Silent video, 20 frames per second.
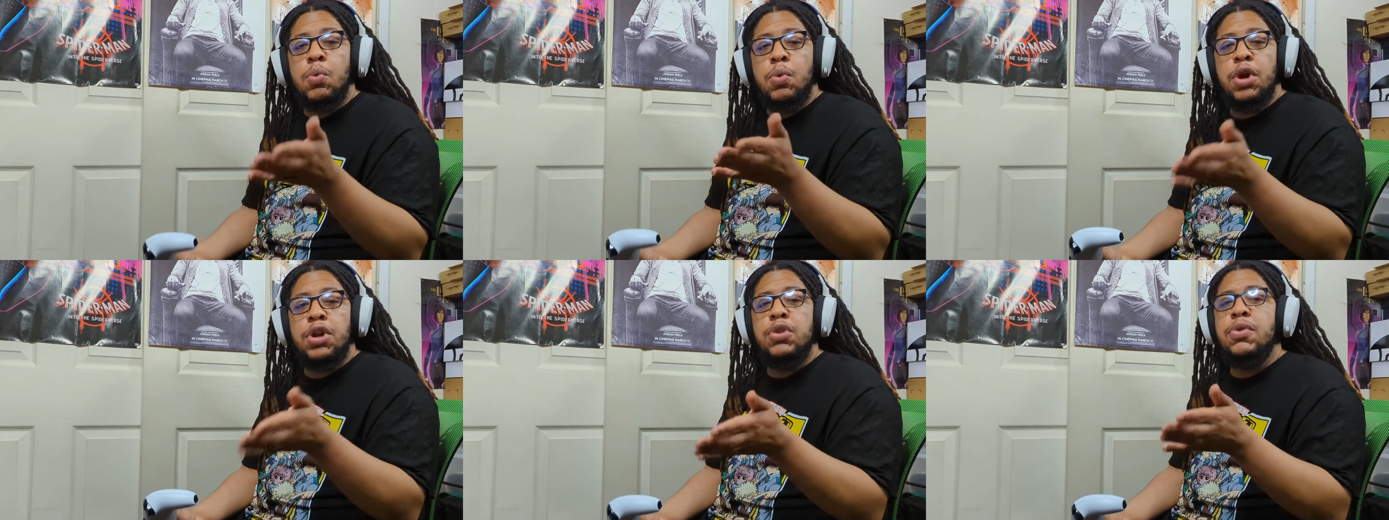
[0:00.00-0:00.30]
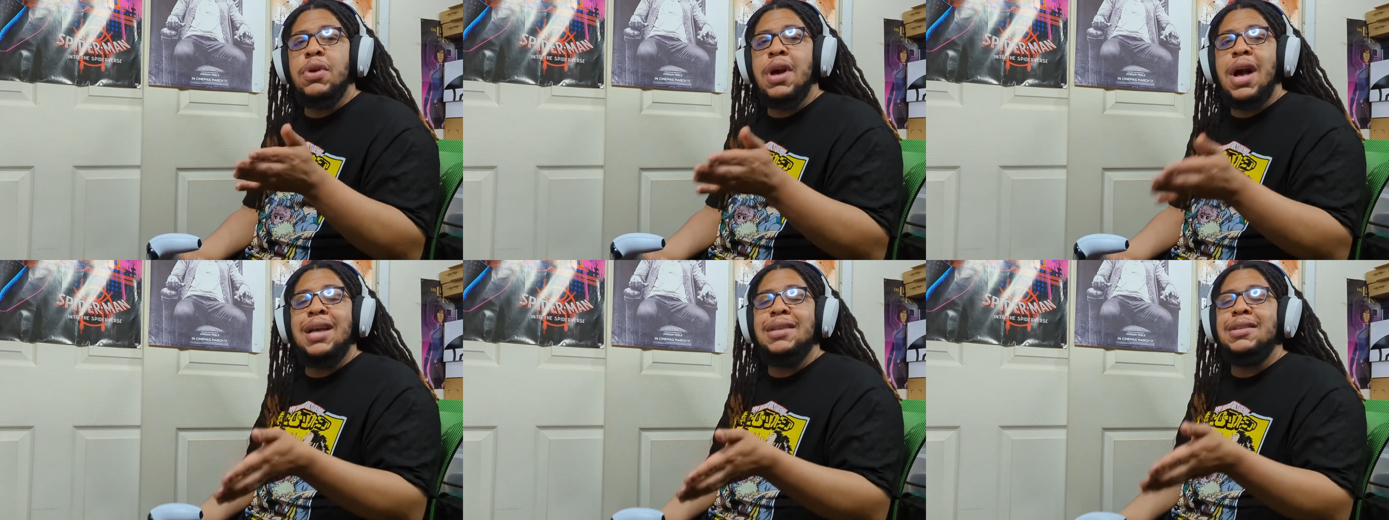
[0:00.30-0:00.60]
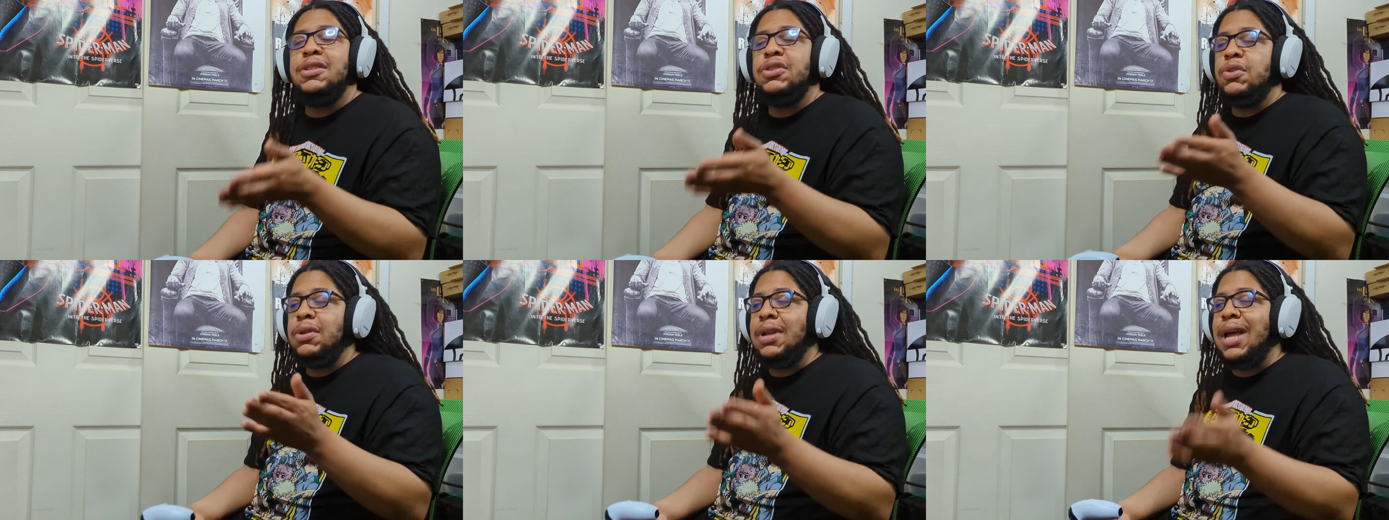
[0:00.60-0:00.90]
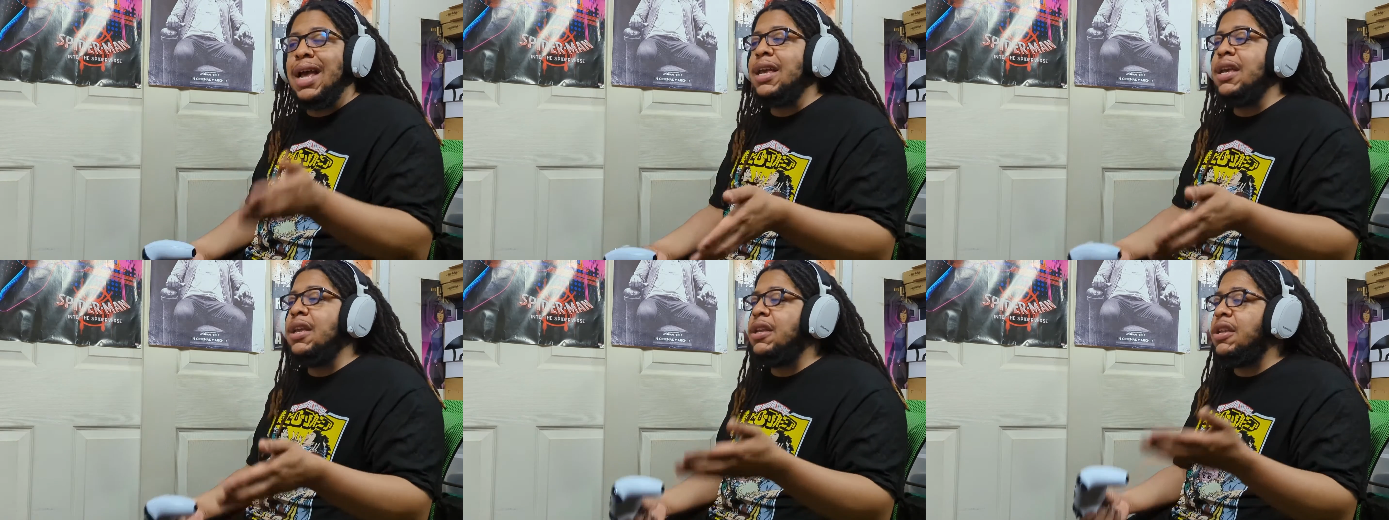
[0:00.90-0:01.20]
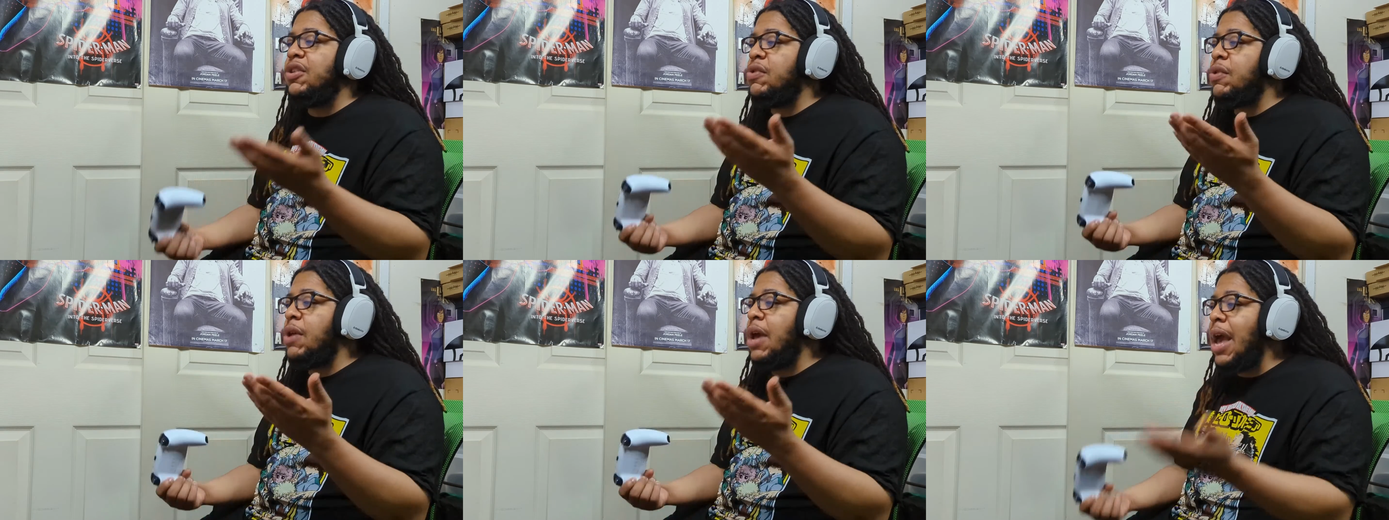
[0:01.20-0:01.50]
what do you guys, did you like
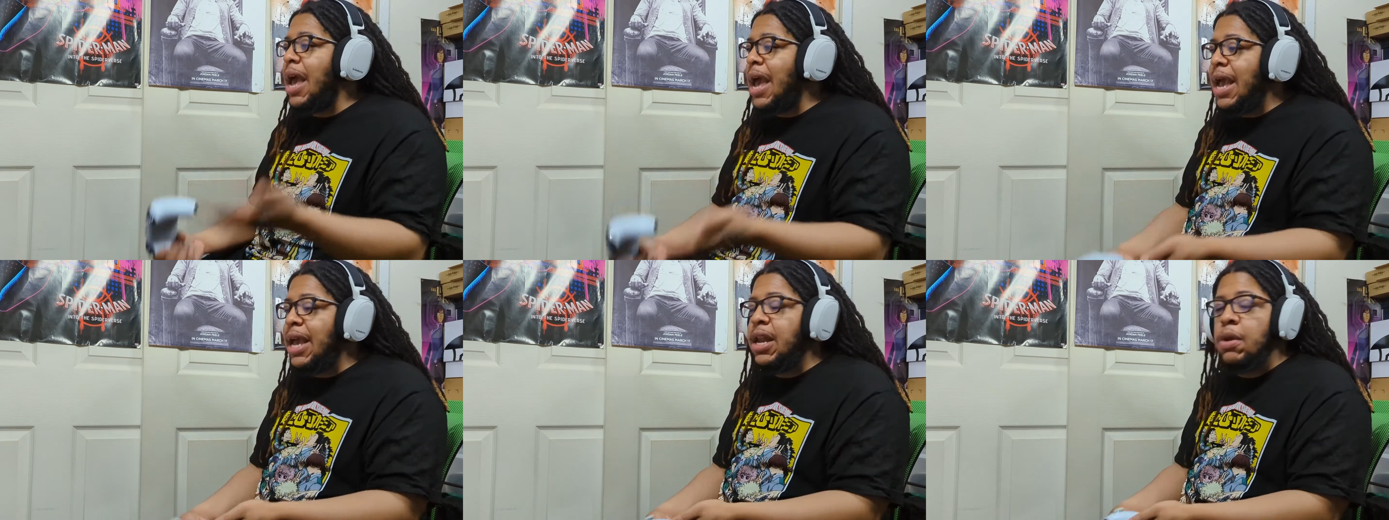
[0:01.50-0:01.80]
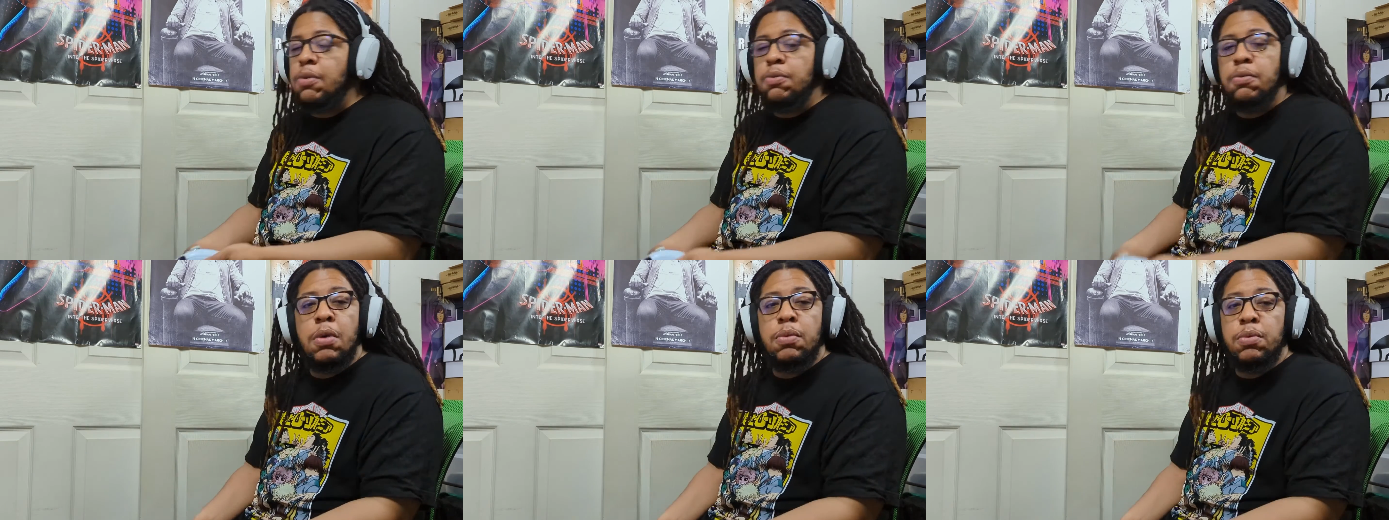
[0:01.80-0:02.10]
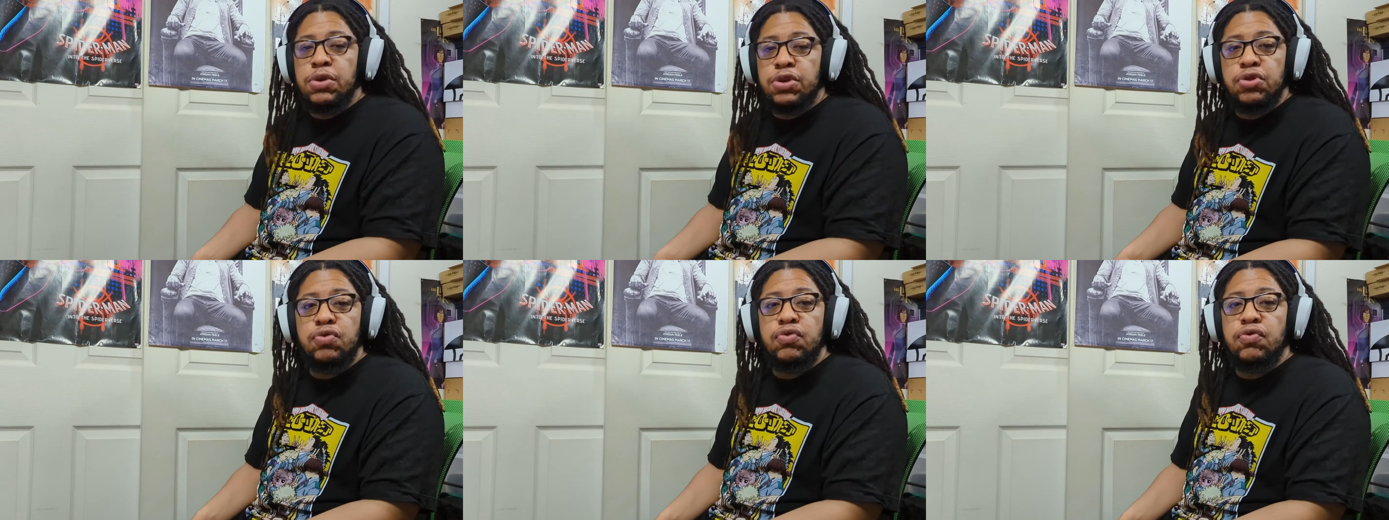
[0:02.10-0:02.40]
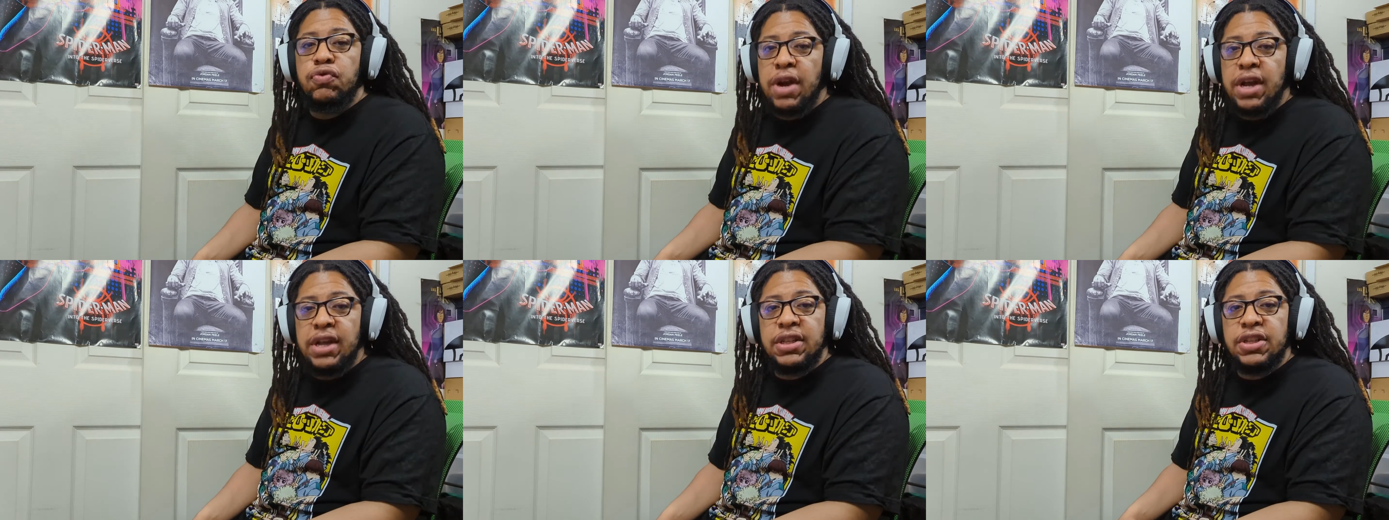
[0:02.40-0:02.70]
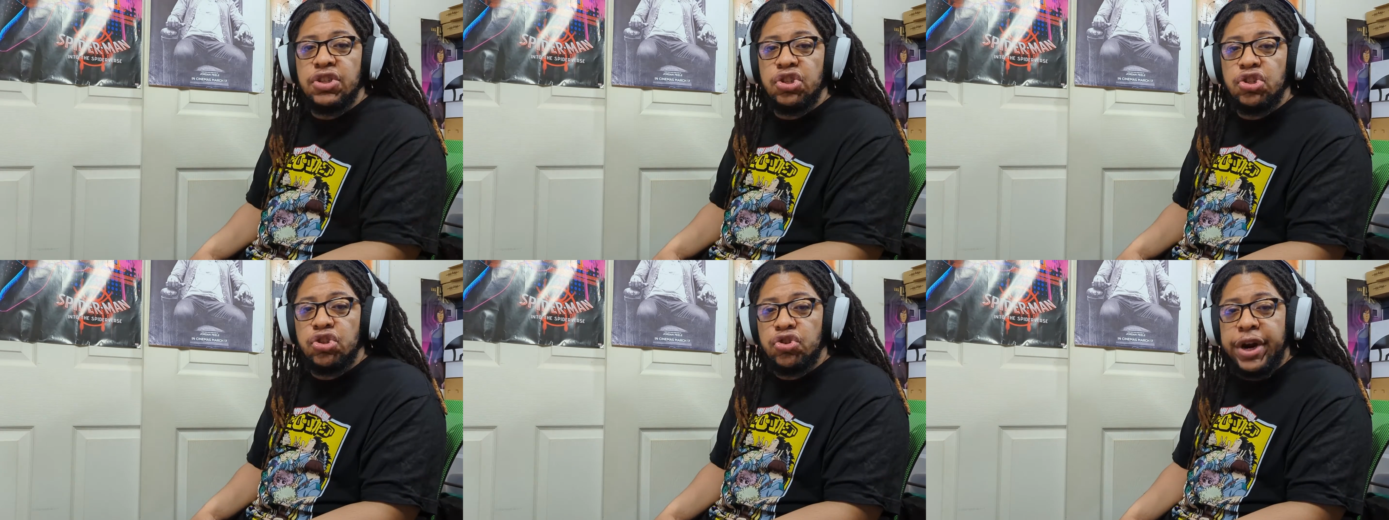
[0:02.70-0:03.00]
it, did you hate it, what would you rate
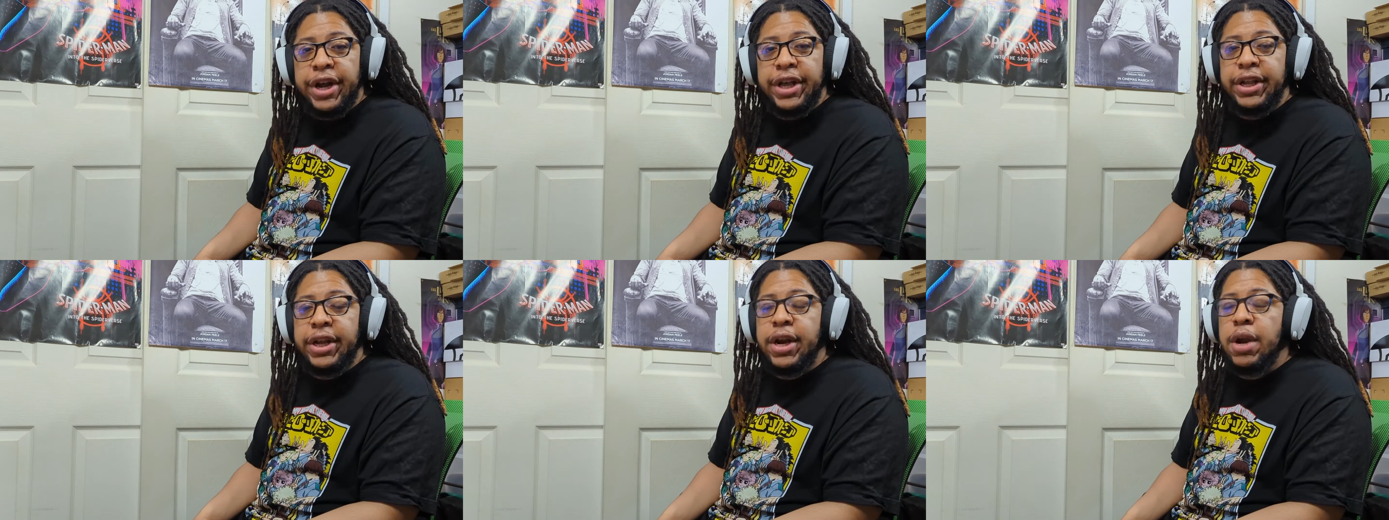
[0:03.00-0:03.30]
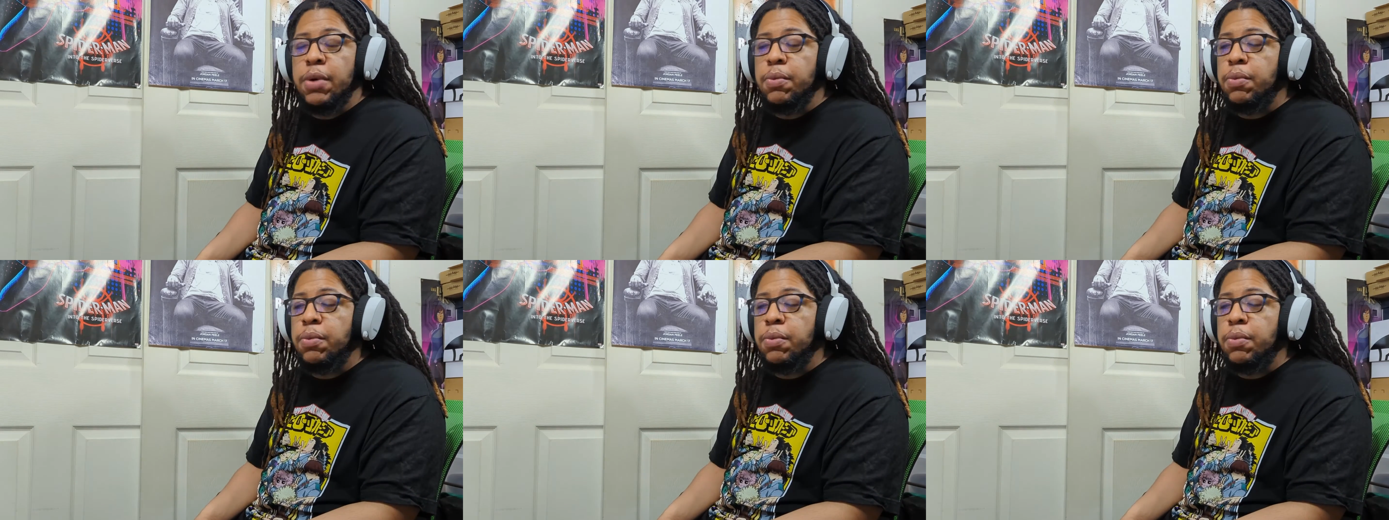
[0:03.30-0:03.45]
this trailer,